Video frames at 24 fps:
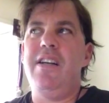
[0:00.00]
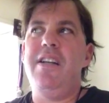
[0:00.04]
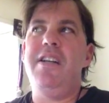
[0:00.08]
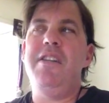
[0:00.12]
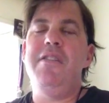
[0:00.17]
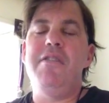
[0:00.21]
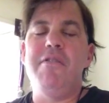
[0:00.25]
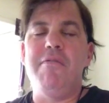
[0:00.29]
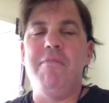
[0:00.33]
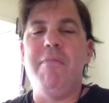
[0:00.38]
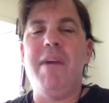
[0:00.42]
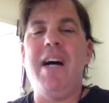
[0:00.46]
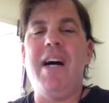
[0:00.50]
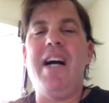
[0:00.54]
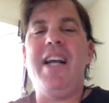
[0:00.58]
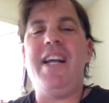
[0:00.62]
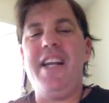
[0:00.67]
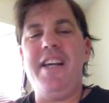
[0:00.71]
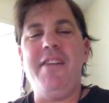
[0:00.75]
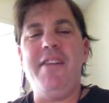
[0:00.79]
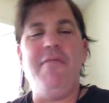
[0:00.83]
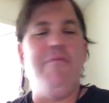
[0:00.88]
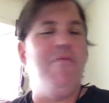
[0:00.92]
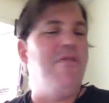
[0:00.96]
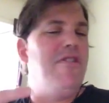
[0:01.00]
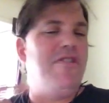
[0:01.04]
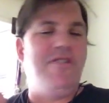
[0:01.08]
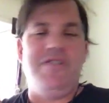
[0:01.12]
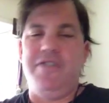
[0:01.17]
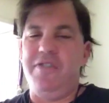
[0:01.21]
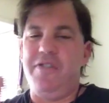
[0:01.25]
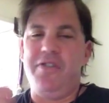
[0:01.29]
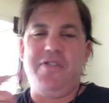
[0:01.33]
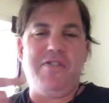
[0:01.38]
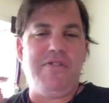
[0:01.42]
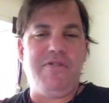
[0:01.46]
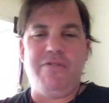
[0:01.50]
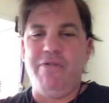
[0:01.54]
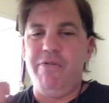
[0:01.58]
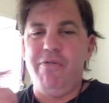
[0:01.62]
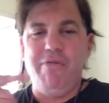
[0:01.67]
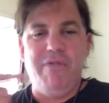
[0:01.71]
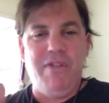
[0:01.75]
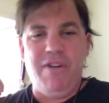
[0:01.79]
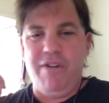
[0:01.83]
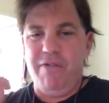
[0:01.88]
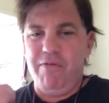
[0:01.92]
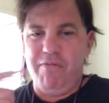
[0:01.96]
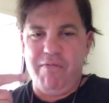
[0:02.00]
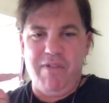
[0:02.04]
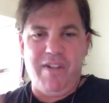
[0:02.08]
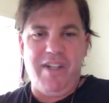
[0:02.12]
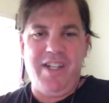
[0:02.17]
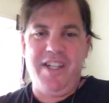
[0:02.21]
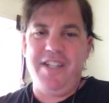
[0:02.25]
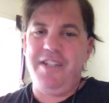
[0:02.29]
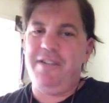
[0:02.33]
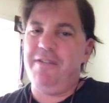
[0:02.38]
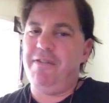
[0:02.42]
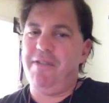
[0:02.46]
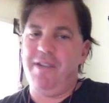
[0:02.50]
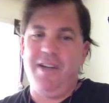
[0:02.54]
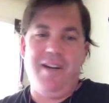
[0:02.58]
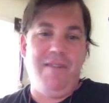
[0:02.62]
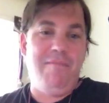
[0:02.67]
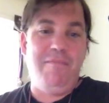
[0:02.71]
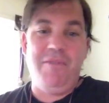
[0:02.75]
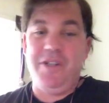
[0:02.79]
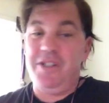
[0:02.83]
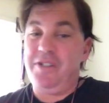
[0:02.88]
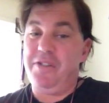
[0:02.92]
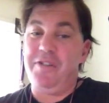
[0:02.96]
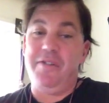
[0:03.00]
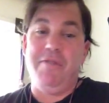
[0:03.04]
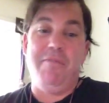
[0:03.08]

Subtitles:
either my head wasn't screwed on right, or I must